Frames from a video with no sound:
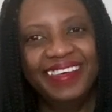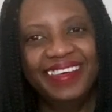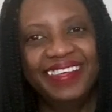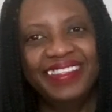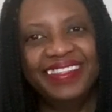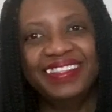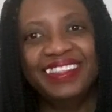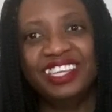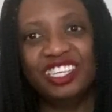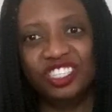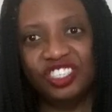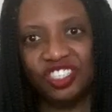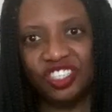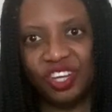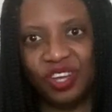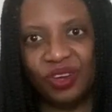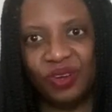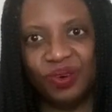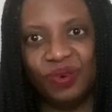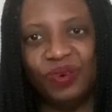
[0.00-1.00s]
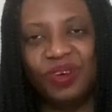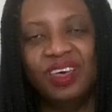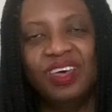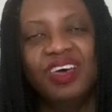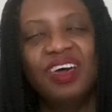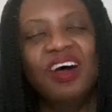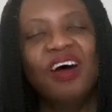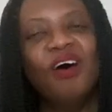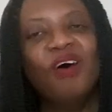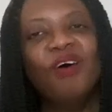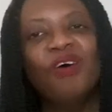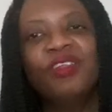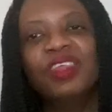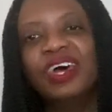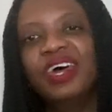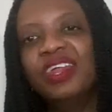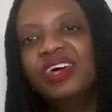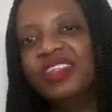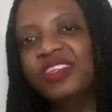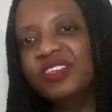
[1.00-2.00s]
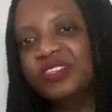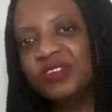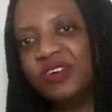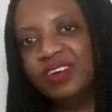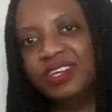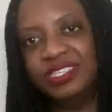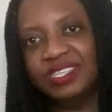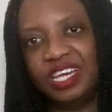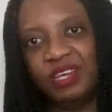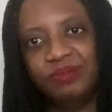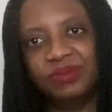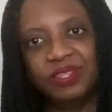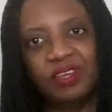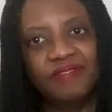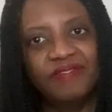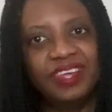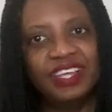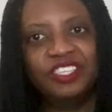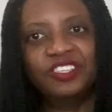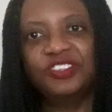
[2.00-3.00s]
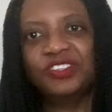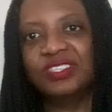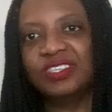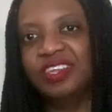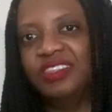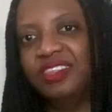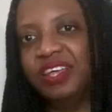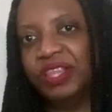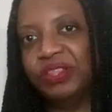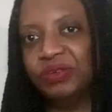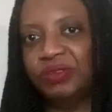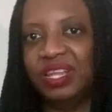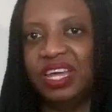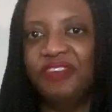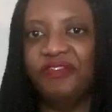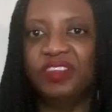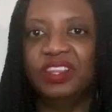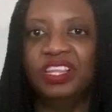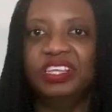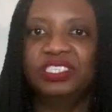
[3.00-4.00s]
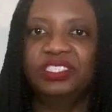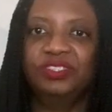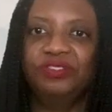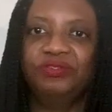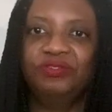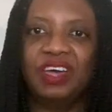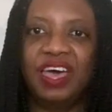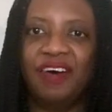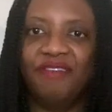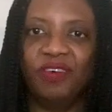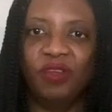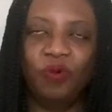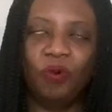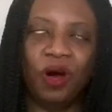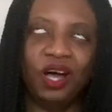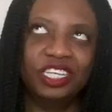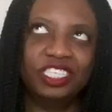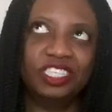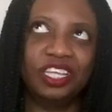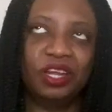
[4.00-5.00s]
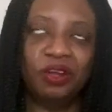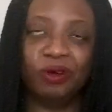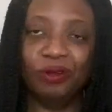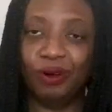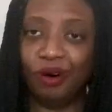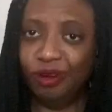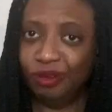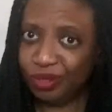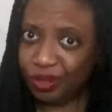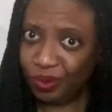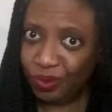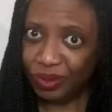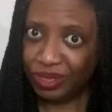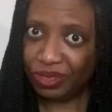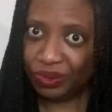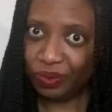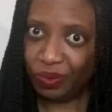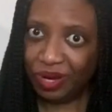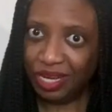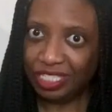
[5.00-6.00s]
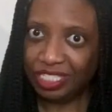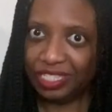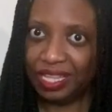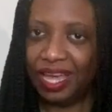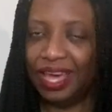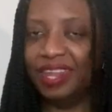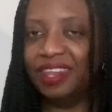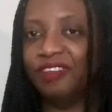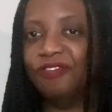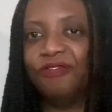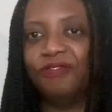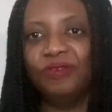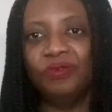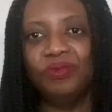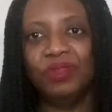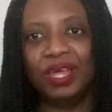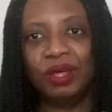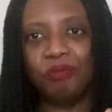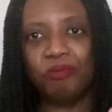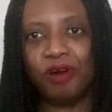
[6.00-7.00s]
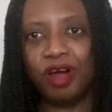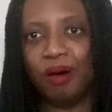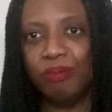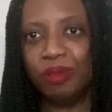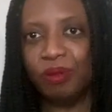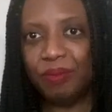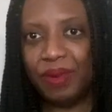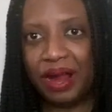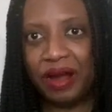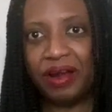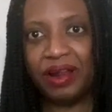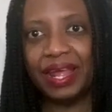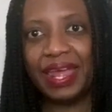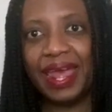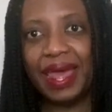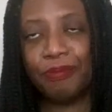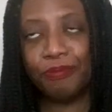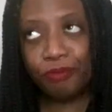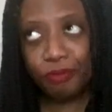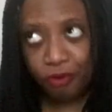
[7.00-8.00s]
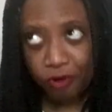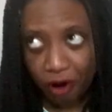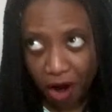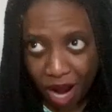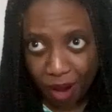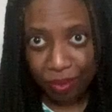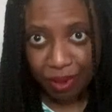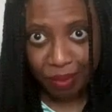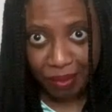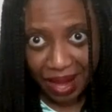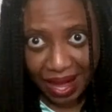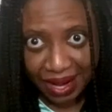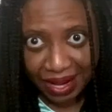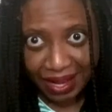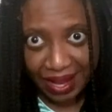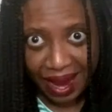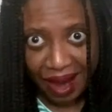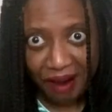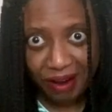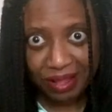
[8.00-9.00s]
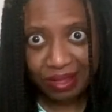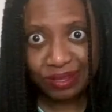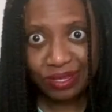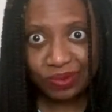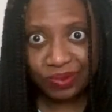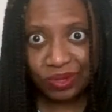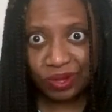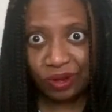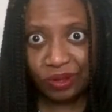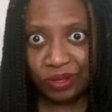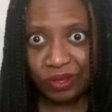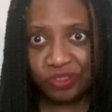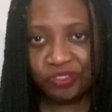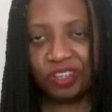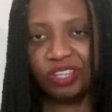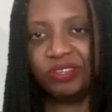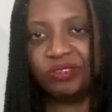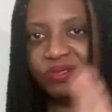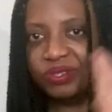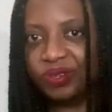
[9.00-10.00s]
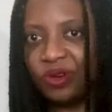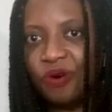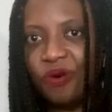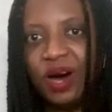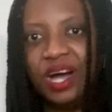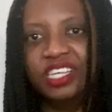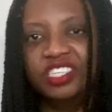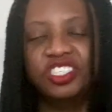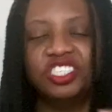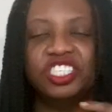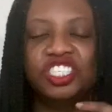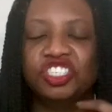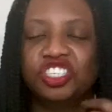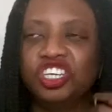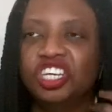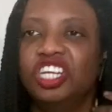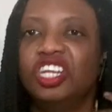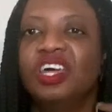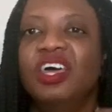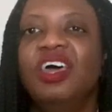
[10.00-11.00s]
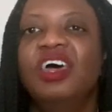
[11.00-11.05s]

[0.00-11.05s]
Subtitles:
this show, all that other Torn Type stuff, that's just another life unless you haven't watched that or also want to watch that. If you like problematic characters with all the triggers, go watch it. It's good.